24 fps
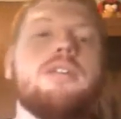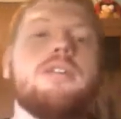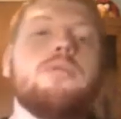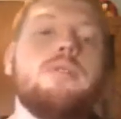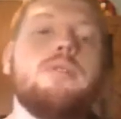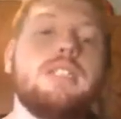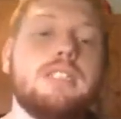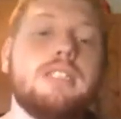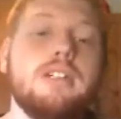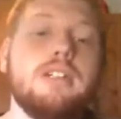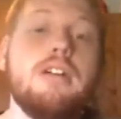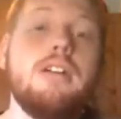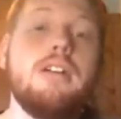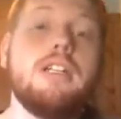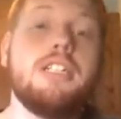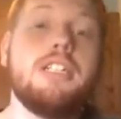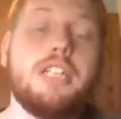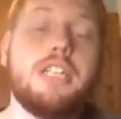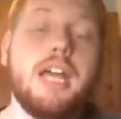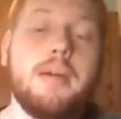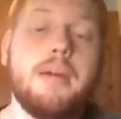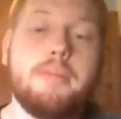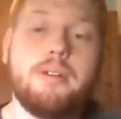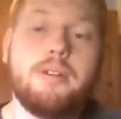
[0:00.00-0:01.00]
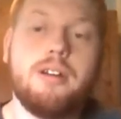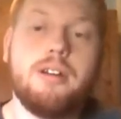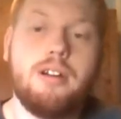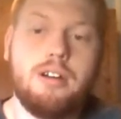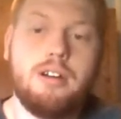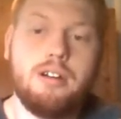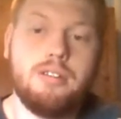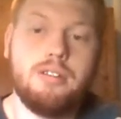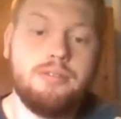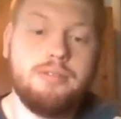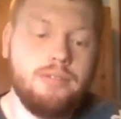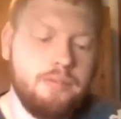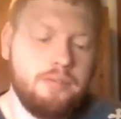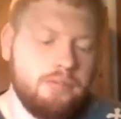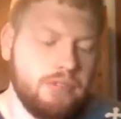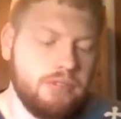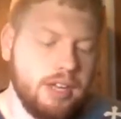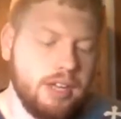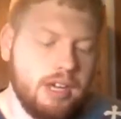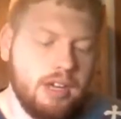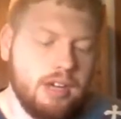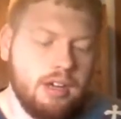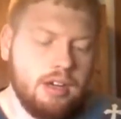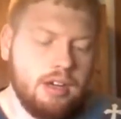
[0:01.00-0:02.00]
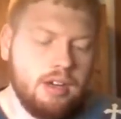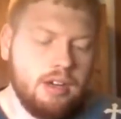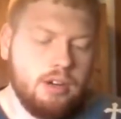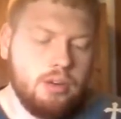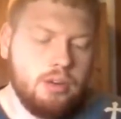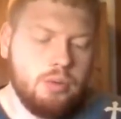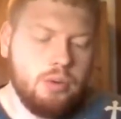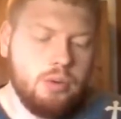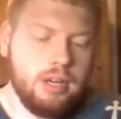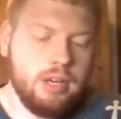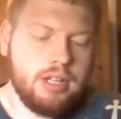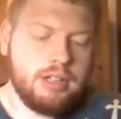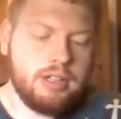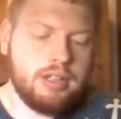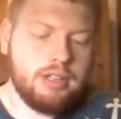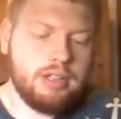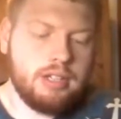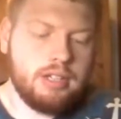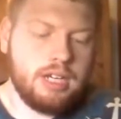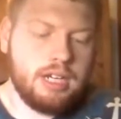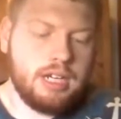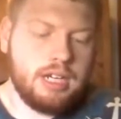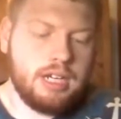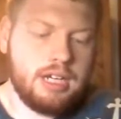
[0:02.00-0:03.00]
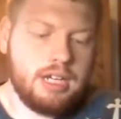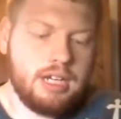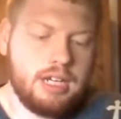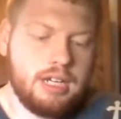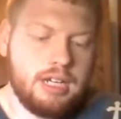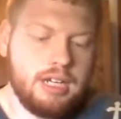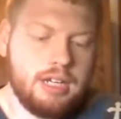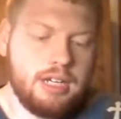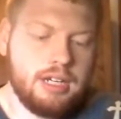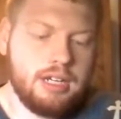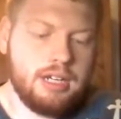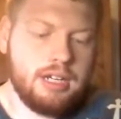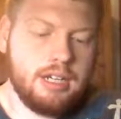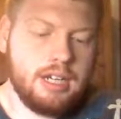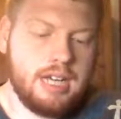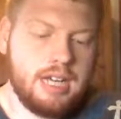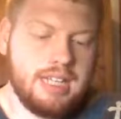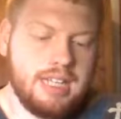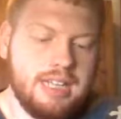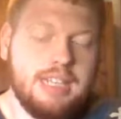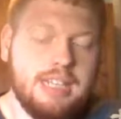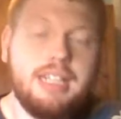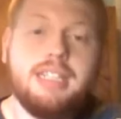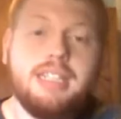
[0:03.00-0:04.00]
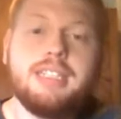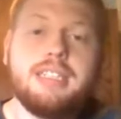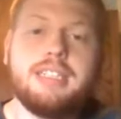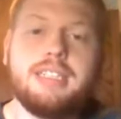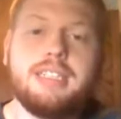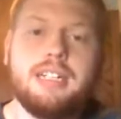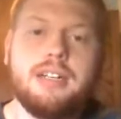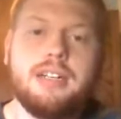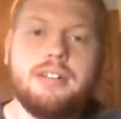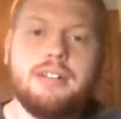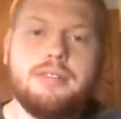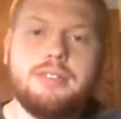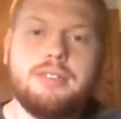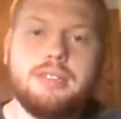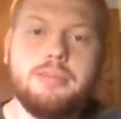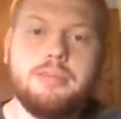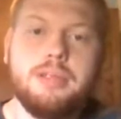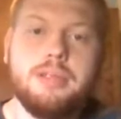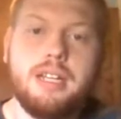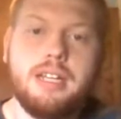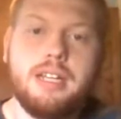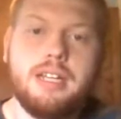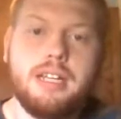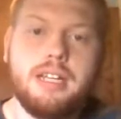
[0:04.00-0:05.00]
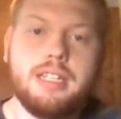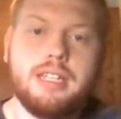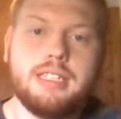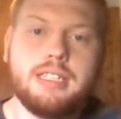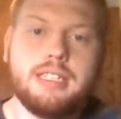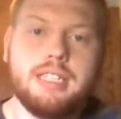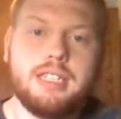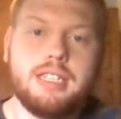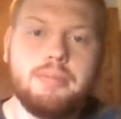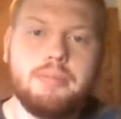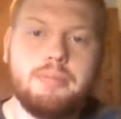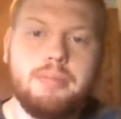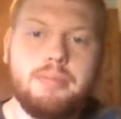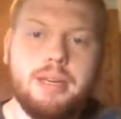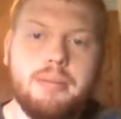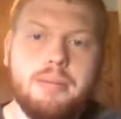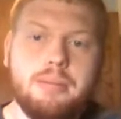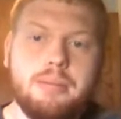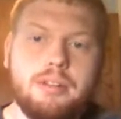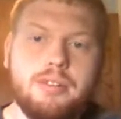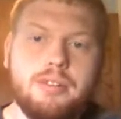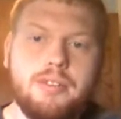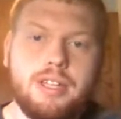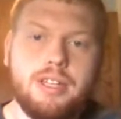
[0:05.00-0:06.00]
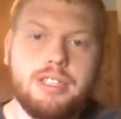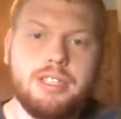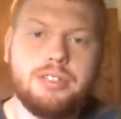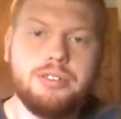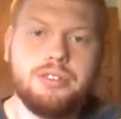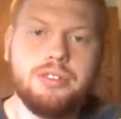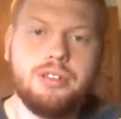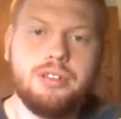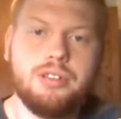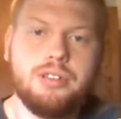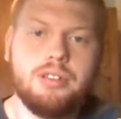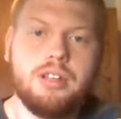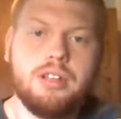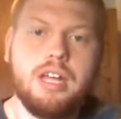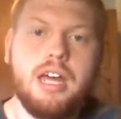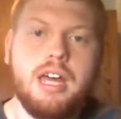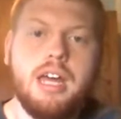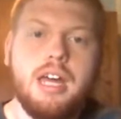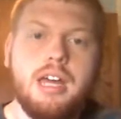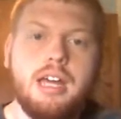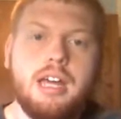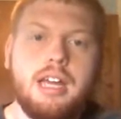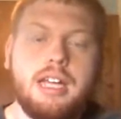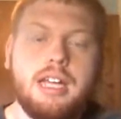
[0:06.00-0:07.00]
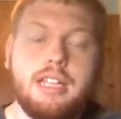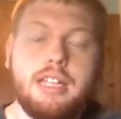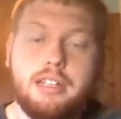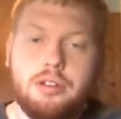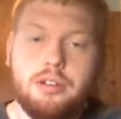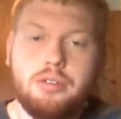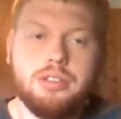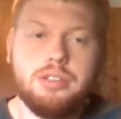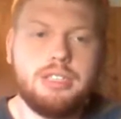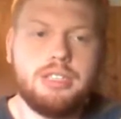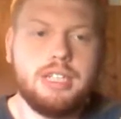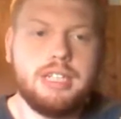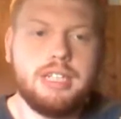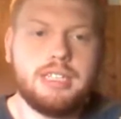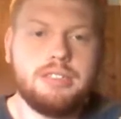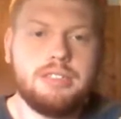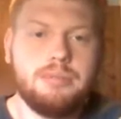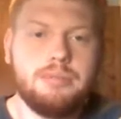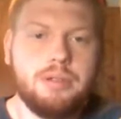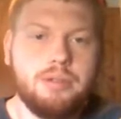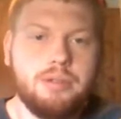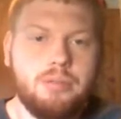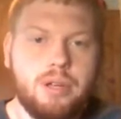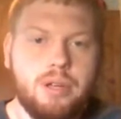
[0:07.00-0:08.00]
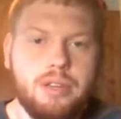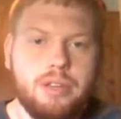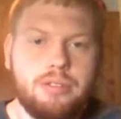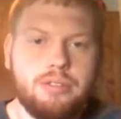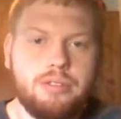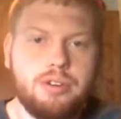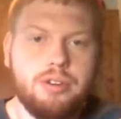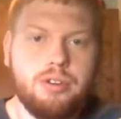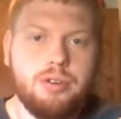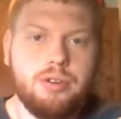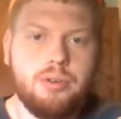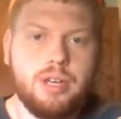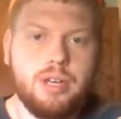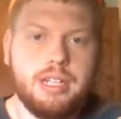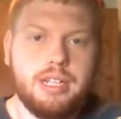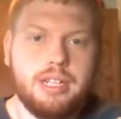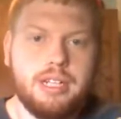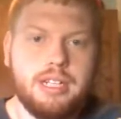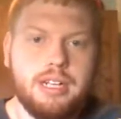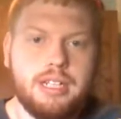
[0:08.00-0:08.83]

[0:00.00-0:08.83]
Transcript: we start the chapter off with a list of some of the things that the people of Israel in the Old Testament went through in the